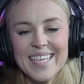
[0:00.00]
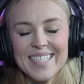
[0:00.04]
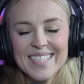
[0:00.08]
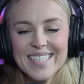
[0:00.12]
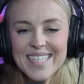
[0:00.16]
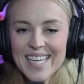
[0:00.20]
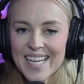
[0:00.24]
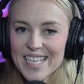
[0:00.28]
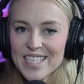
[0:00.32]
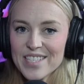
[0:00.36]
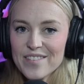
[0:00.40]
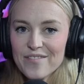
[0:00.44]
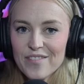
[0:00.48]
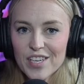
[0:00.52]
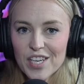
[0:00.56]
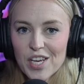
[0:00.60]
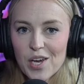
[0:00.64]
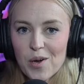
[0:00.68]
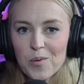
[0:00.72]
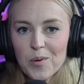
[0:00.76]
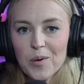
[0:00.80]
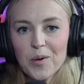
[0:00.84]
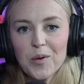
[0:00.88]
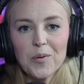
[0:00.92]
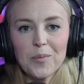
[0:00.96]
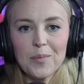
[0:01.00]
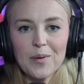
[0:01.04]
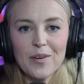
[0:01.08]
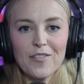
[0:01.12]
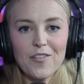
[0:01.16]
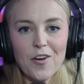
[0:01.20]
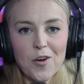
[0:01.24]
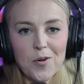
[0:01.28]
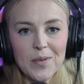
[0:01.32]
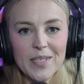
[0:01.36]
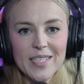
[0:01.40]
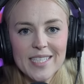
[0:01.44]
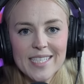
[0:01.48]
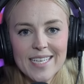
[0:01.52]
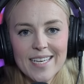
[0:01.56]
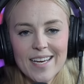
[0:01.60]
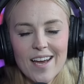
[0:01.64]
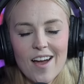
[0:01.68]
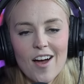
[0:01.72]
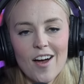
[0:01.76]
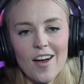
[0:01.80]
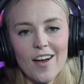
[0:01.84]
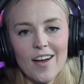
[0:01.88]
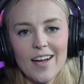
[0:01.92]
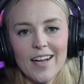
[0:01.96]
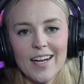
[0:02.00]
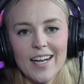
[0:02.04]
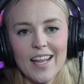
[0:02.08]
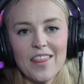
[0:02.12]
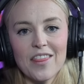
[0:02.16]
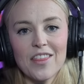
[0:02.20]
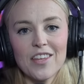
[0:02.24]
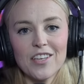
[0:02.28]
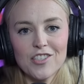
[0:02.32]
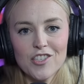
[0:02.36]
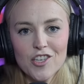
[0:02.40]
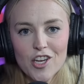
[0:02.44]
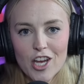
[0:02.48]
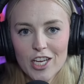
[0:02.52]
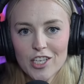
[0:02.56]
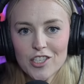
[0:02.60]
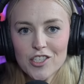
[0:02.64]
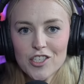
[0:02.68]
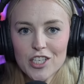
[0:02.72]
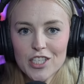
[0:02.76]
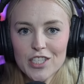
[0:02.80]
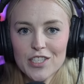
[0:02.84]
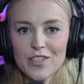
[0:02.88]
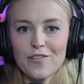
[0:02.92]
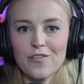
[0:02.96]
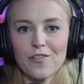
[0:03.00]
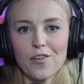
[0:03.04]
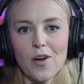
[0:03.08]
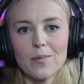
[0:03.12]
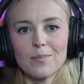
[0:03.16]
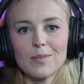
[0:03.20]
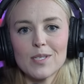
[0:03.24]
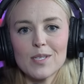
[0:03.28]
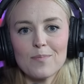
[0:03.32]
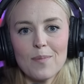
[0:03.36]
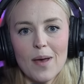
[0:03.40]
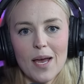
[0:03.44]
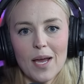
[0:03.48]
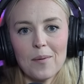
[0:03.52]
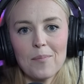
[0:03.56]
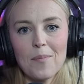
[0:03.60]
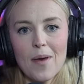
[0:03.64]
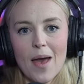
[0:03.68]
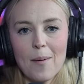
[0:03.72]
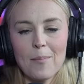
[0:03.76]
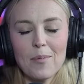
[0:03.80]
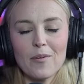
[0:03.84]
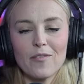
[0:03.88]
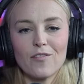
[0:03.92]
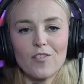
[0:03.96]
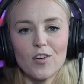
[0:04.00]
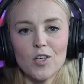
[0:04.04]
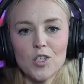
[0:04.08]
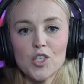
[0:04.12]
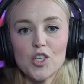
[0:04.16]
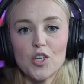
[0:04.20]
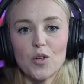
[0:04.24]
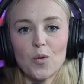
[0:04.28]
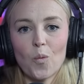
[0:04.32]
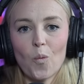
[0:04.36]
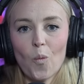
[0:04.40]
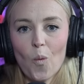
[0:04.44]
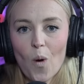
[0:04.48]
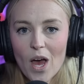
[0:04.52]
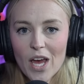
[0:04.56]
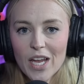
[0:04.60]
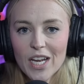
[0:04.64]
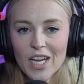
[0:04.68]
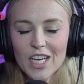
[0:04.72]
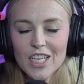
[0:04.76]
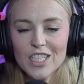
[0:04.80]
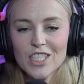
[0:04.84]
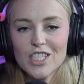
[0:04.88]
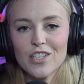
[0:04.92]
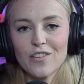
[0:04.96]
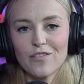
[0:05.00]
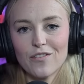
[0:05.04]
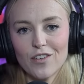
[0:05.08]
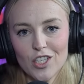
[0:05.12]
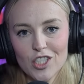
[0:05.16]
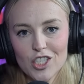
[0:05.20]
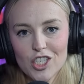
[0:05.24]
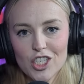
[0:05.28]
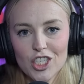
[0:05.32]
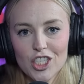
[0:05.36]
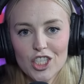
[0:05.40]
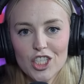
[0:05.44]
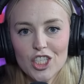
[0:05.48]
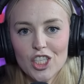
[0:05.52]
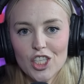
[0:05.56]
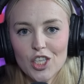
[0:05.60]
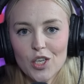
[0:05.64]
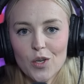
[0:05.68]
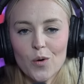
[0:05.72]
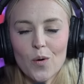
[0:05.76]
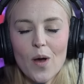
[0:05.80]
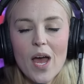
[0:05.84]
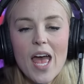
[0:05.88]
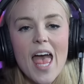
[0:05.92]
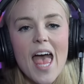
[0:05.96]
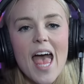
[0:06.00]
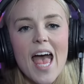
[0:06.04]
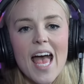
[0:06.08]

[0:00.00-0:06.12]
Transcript: In today's video, we will be focusing on the changes from Spec Map version 1 to version 2,